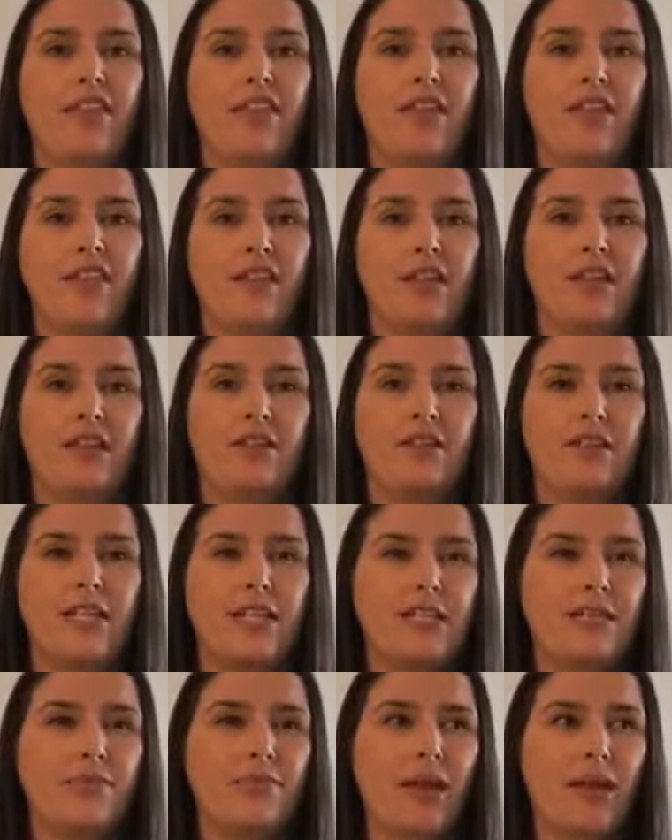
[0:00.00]
then you
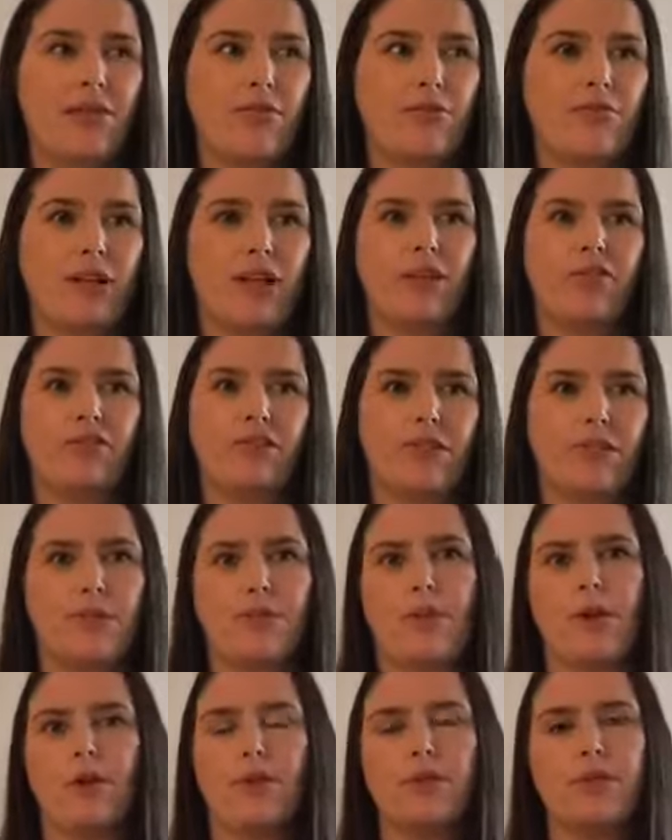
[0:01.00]
need to make it relevant
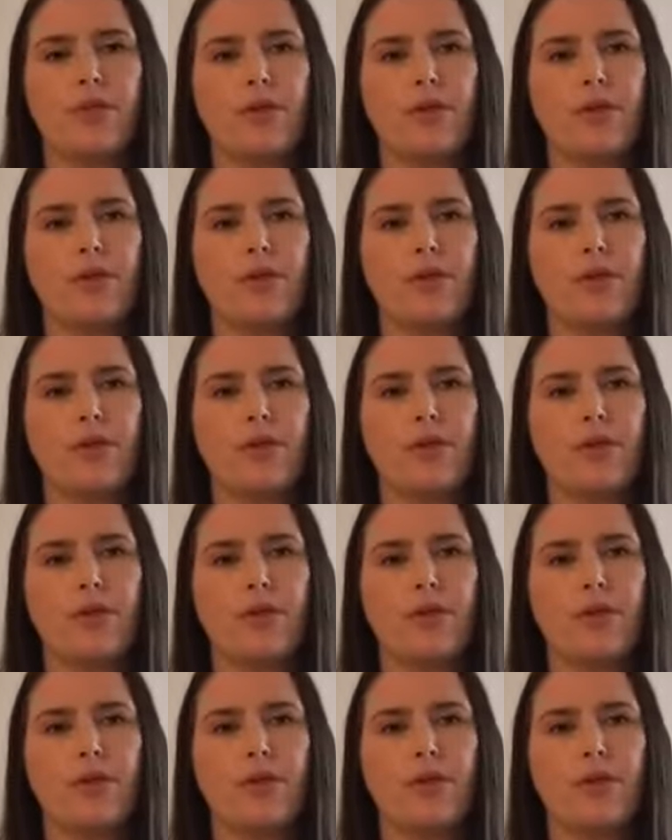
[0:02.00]
as well,